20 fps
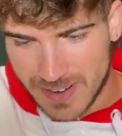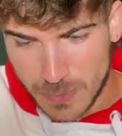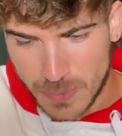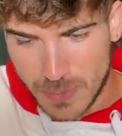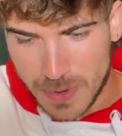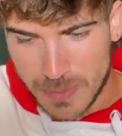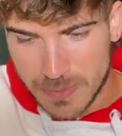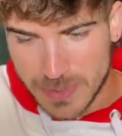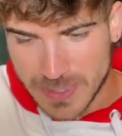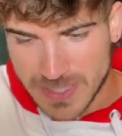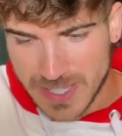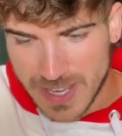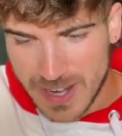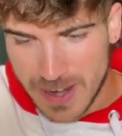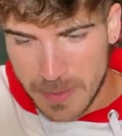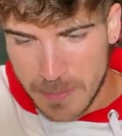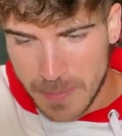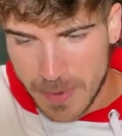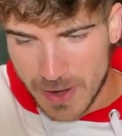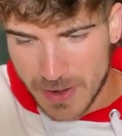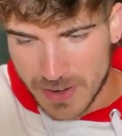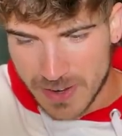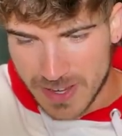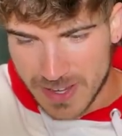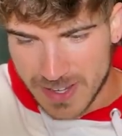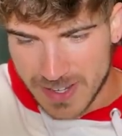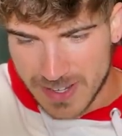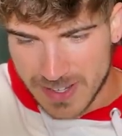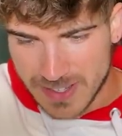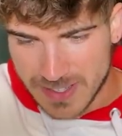1%
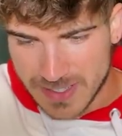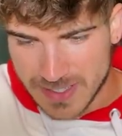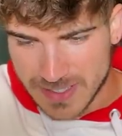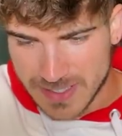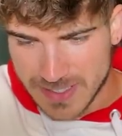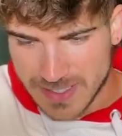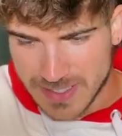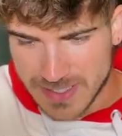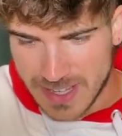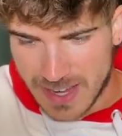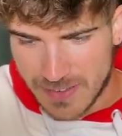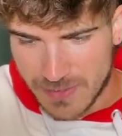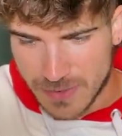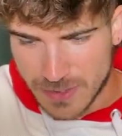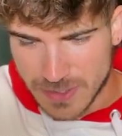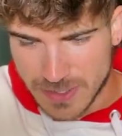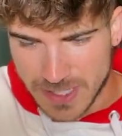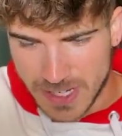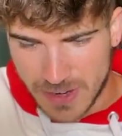American Stafford